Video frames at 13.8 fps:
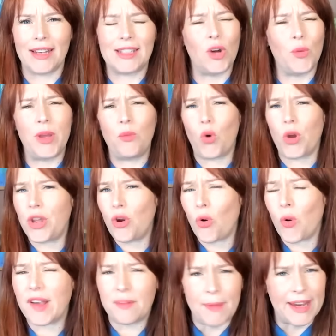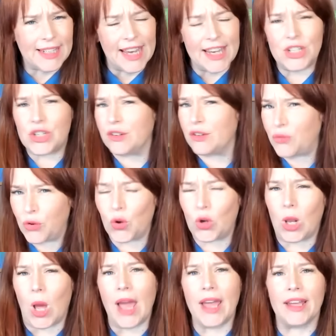Tell me, what are your expectations for your
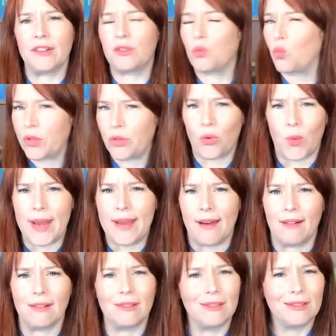clients with Aureka?